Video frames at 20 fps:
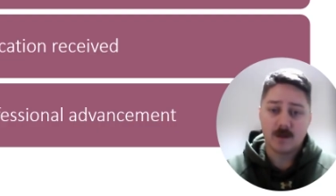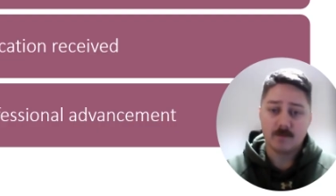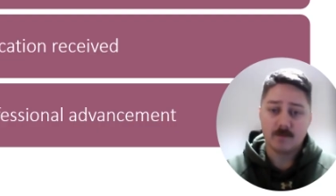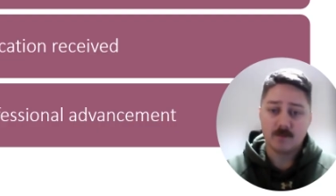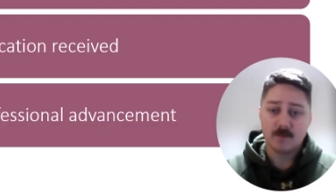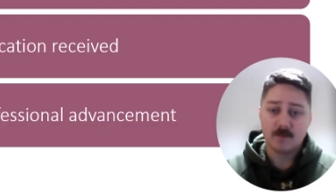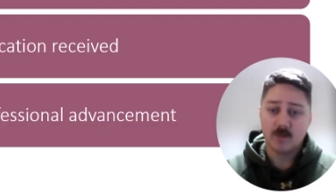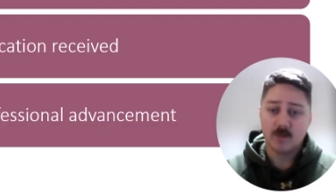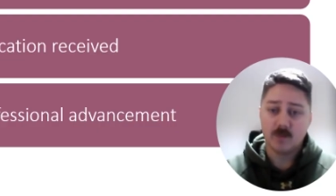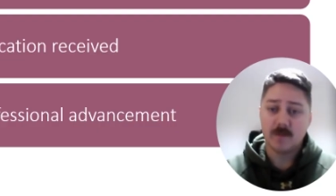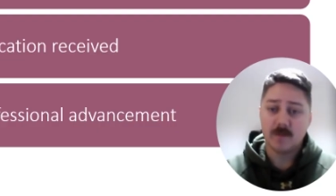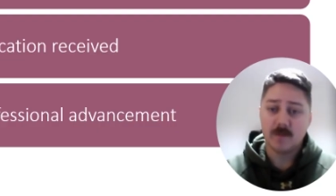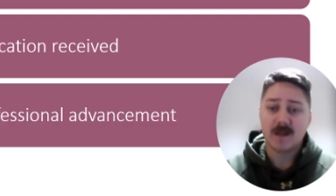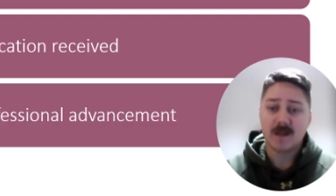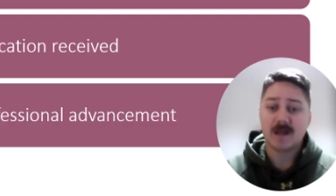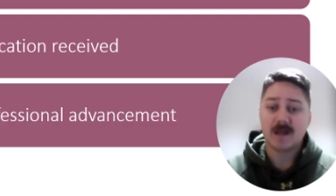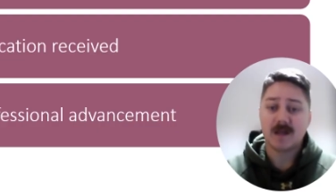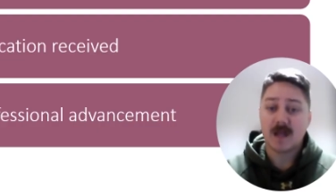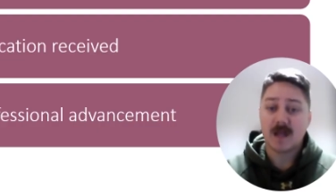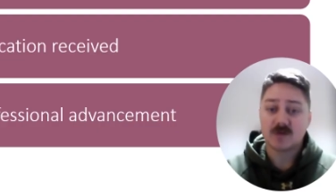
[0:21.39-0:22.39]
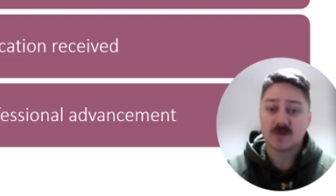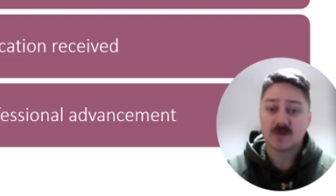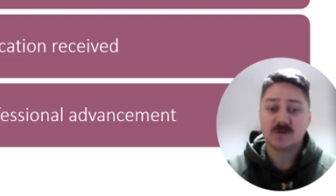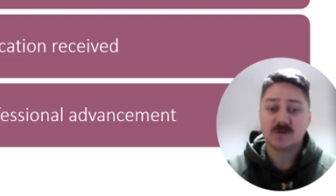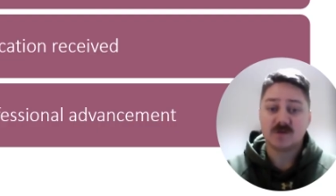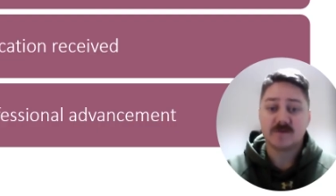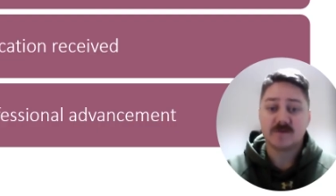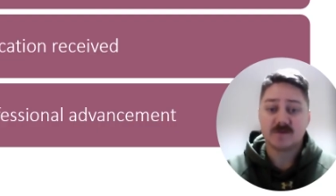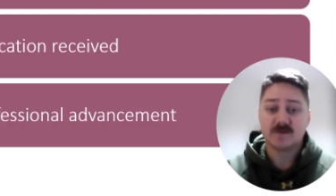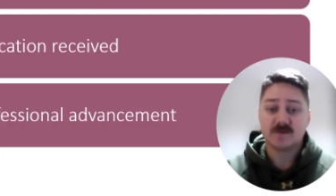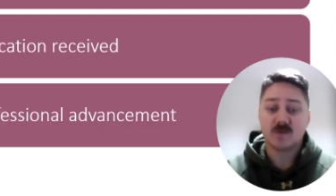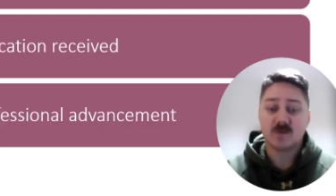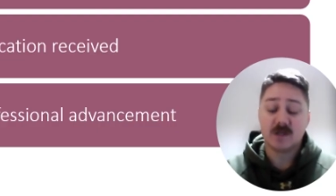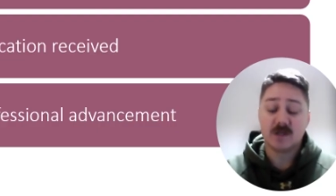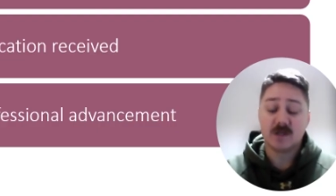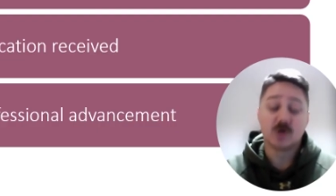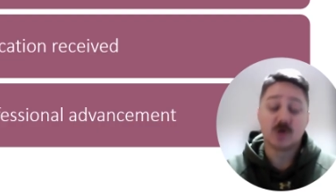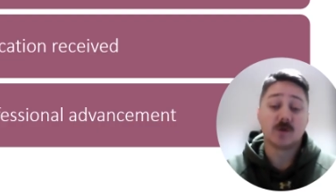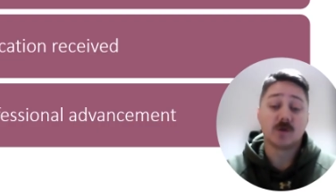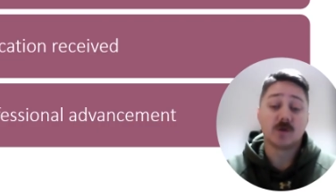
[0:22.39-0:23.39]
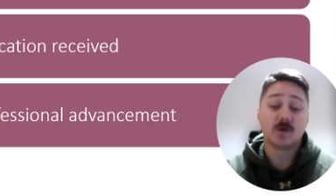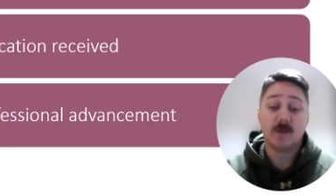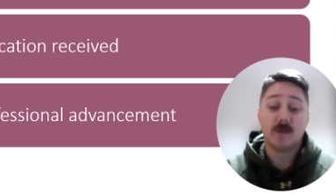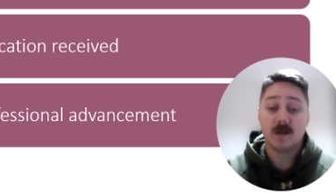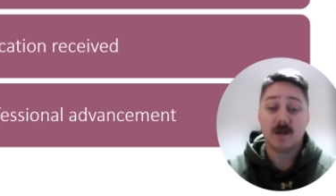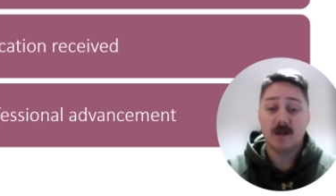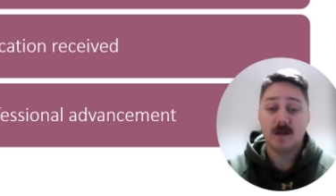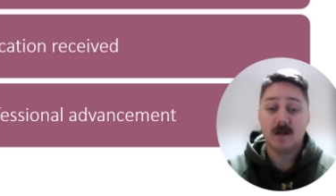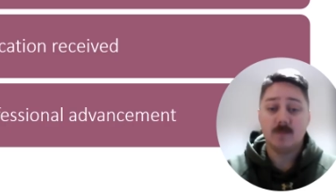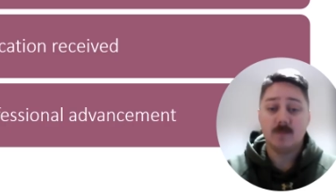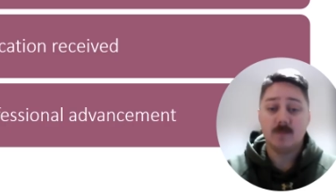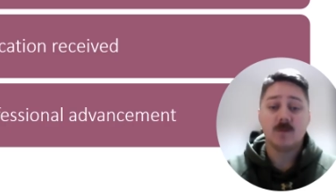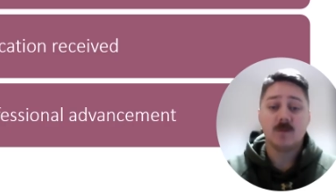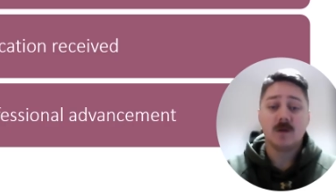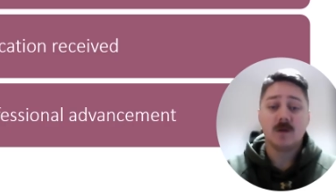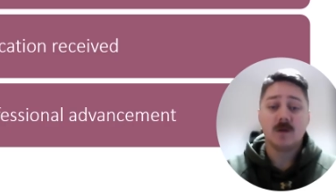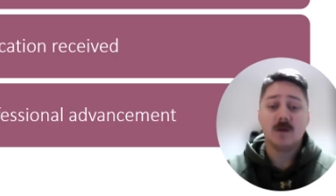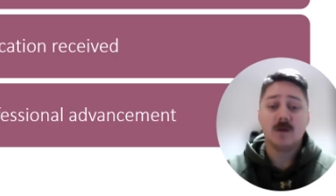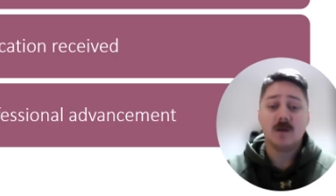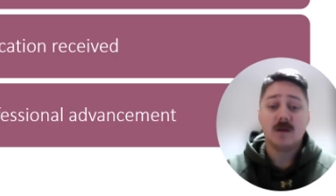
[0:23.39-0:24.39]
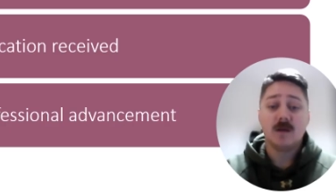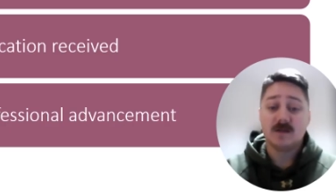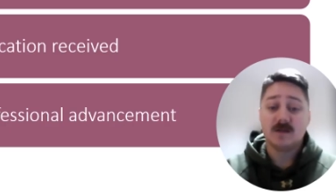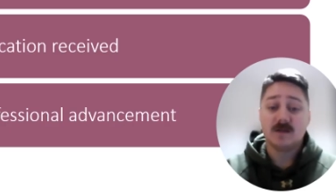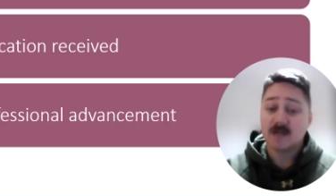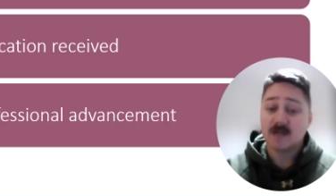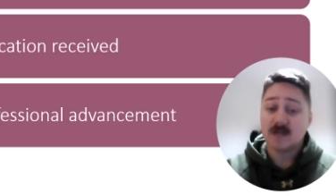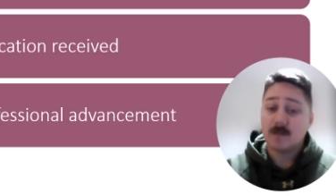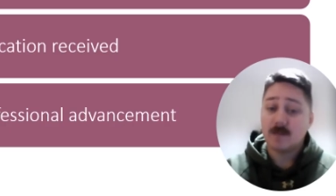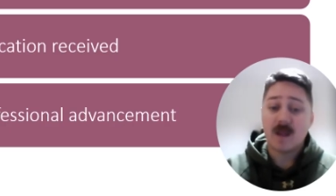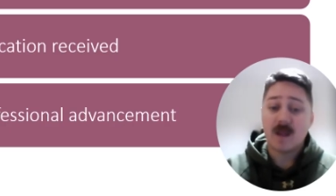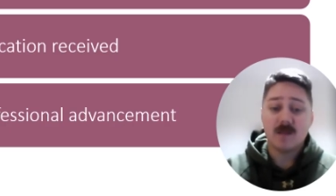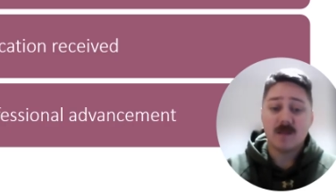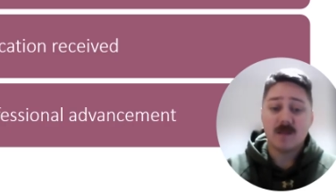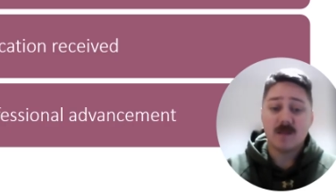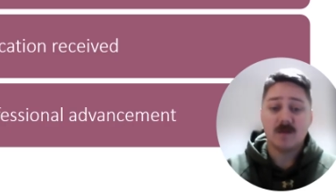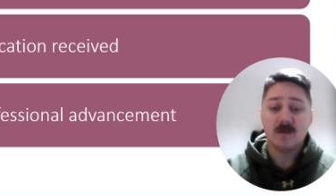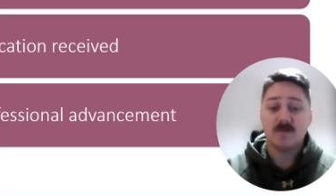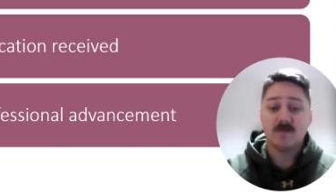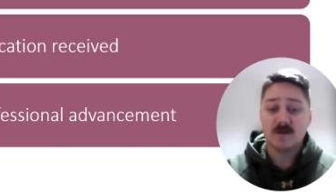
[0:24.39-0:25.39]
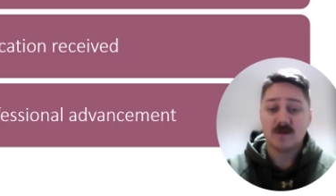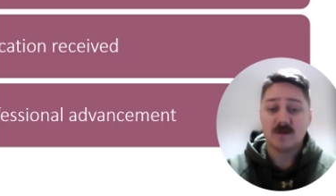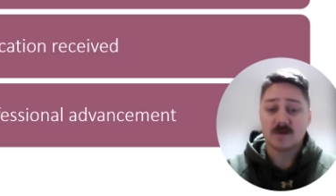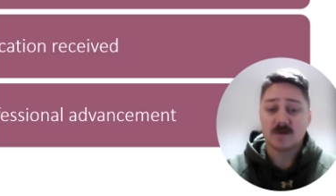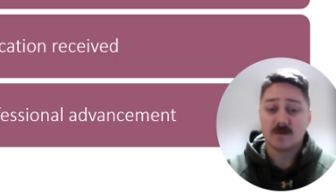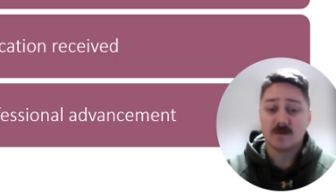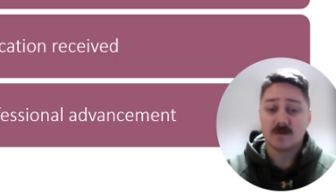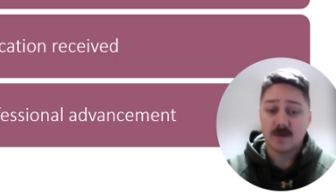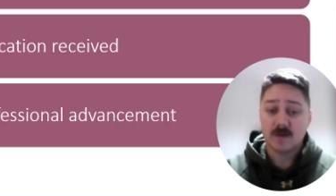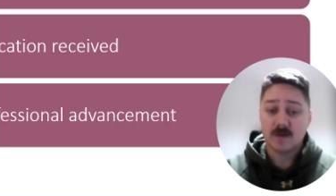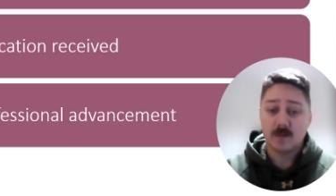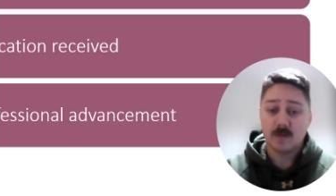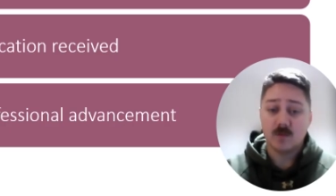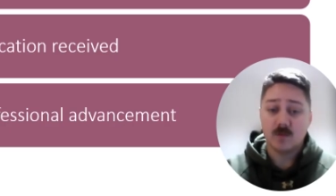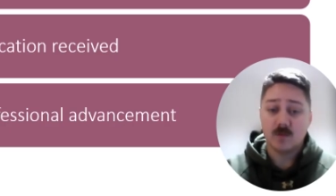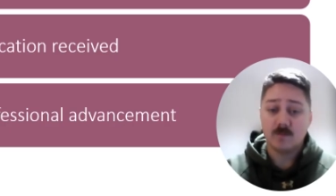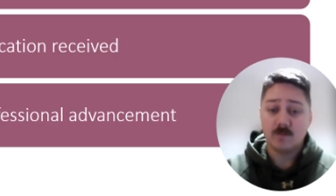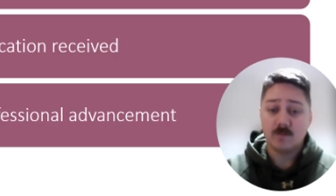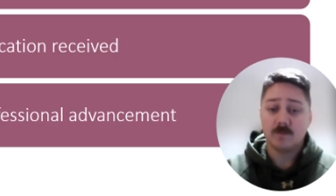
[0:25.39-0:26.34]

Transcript: You'll be making an actual difference within your community. Steady pay and benefits are available.